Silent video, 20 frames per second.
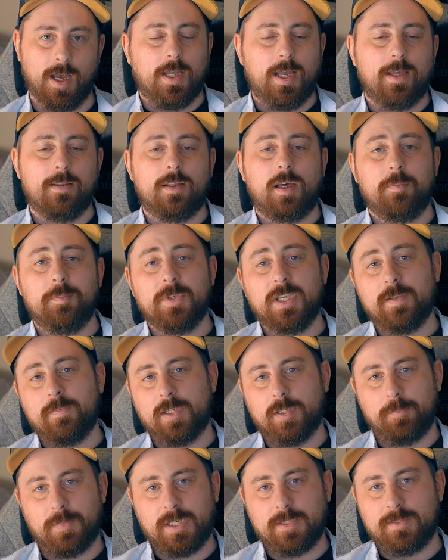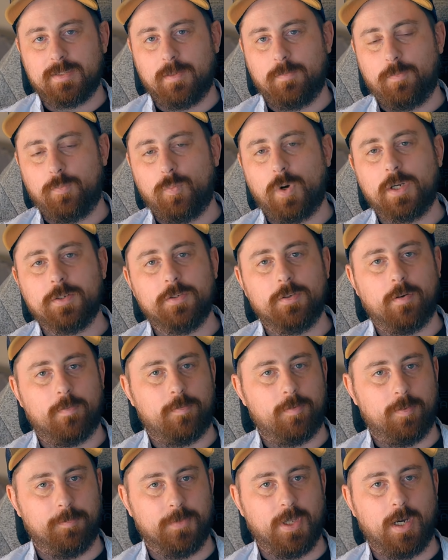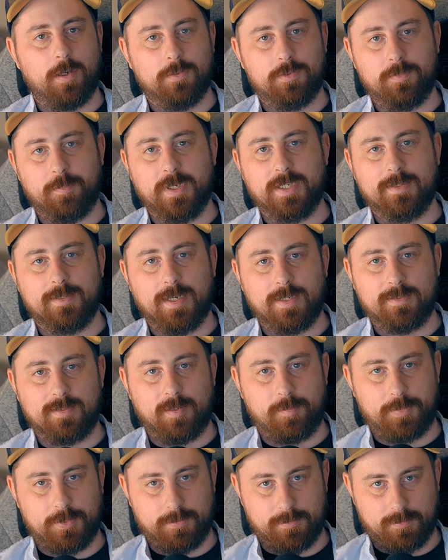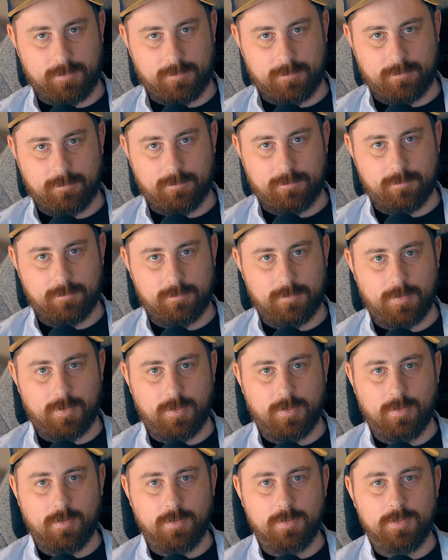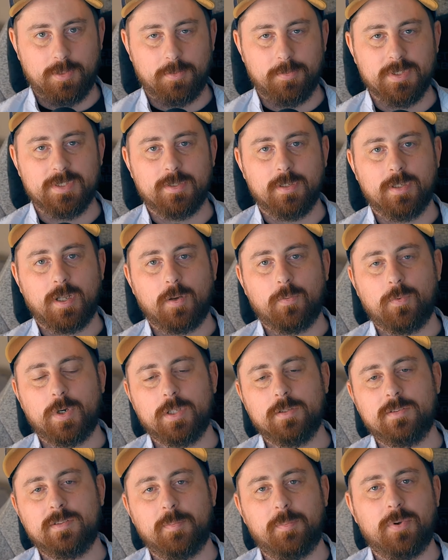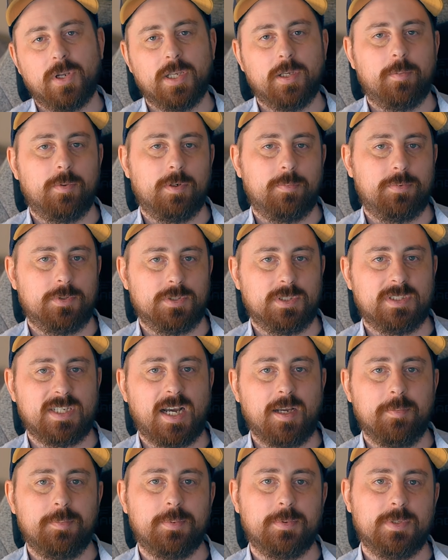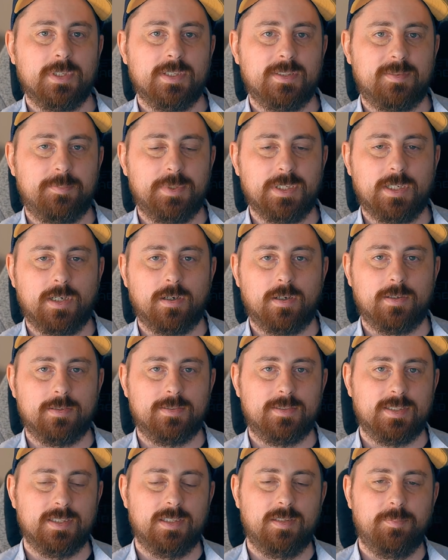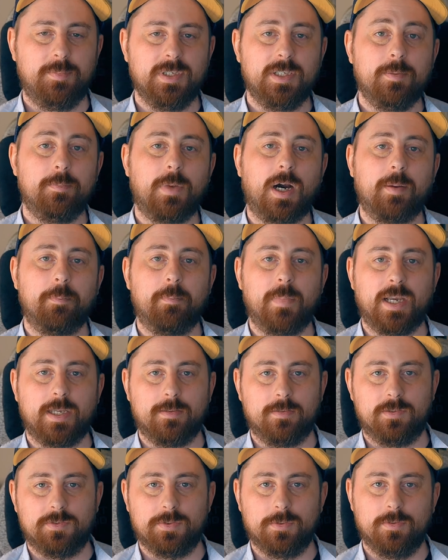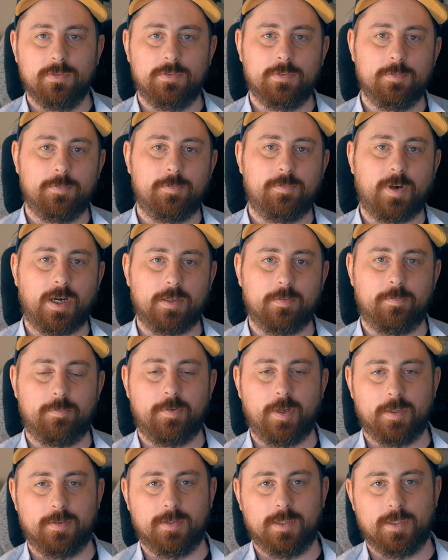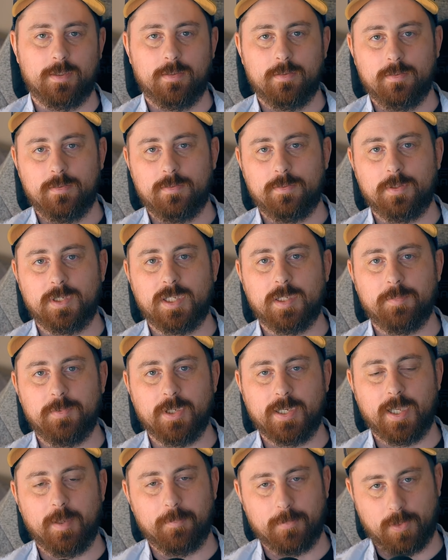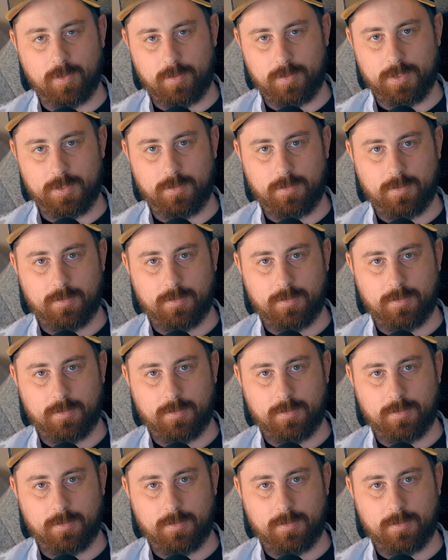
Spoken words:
And I'm giving myself 1 year from now to make that happen. The reason I want a playable prototype is because it'll be my main tool to find funding to keep the game going.